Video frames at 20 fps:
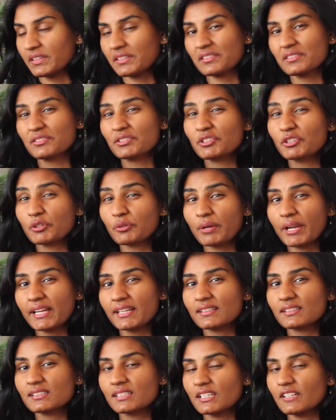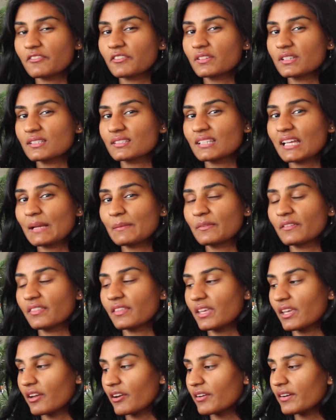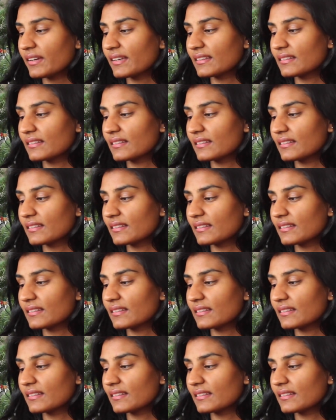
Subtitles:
This is a great tea for this time of the year,